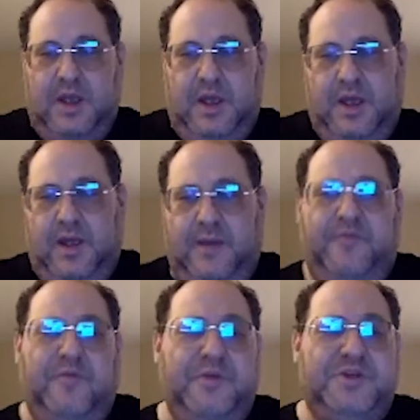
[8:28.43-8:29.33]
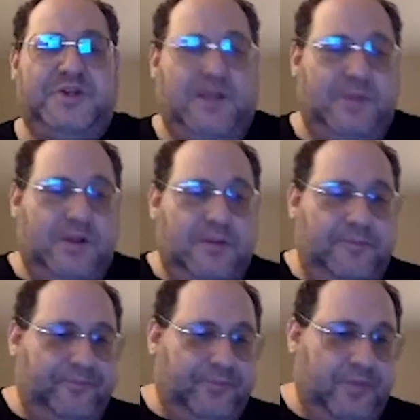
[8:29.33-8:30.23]
label,
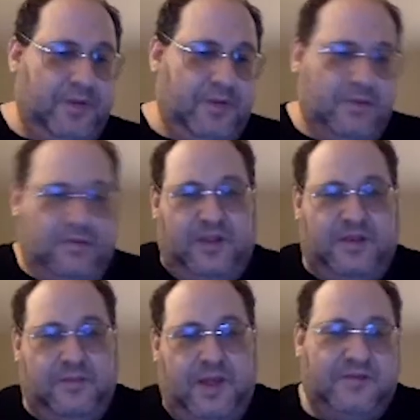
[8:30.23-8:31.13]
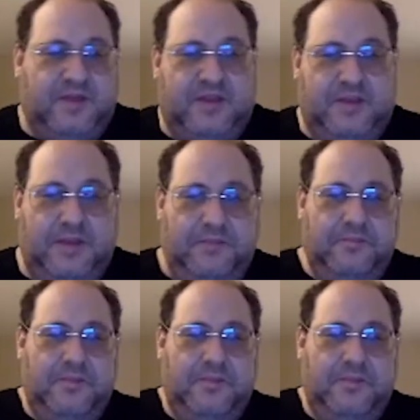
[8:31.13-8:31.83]
get the max, get them in,